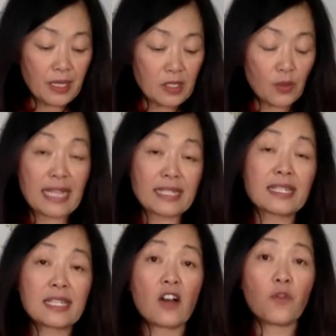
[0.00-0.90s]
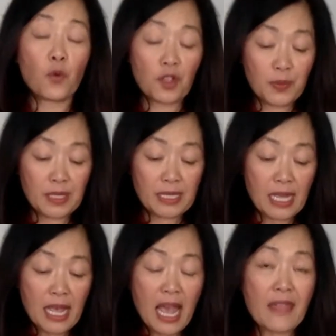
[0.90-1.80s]
so that's the self-worth piece.
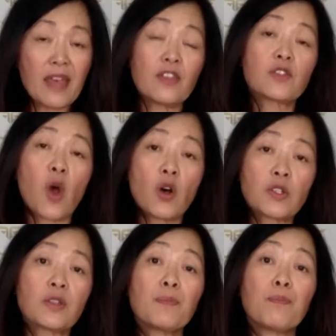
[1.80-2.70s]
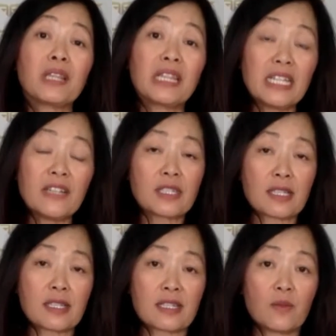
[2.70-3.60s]
And then there's also the belief
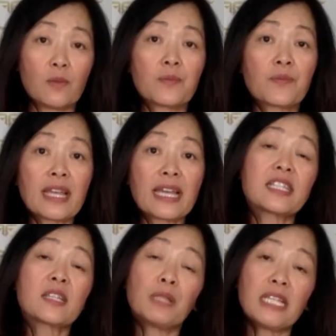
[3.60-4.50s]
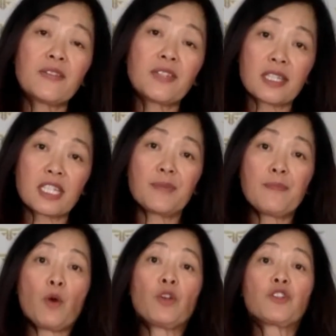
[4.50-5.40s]
system, and it's a belief system
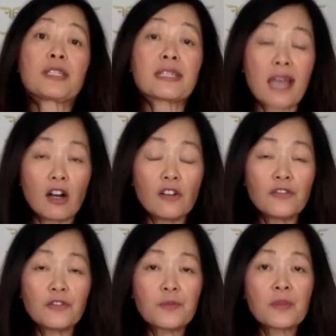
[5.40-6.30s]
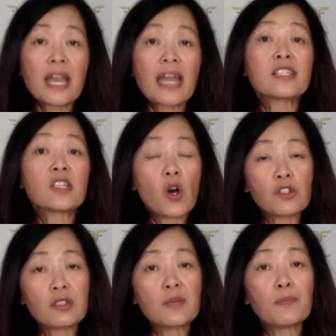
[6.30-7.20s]
about yourself. And it's
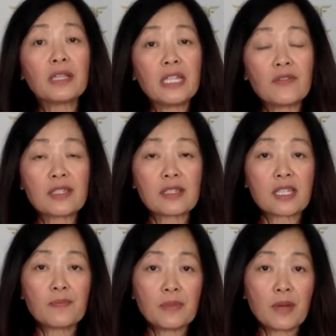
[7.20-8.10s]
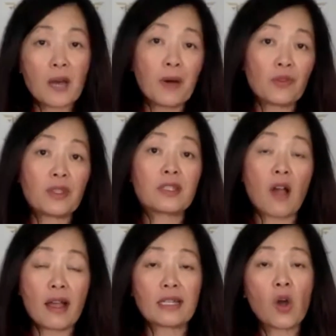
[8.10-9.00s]
also the belief system about the
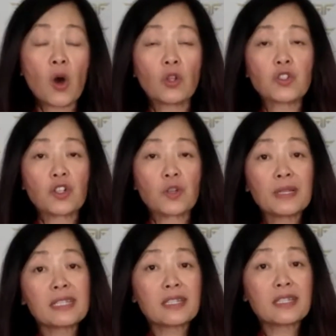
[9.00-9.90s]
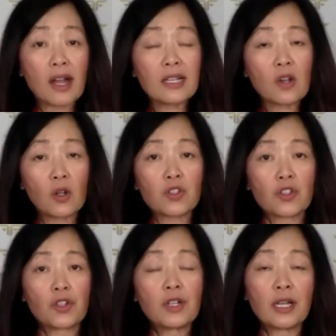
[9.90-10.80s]
diet culture, because the diet
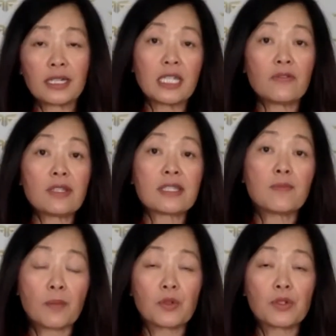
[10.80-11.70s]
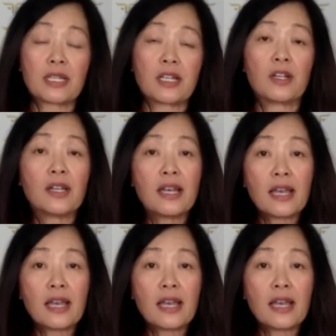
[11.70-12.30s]
culture, I'm going to give you some numbers here,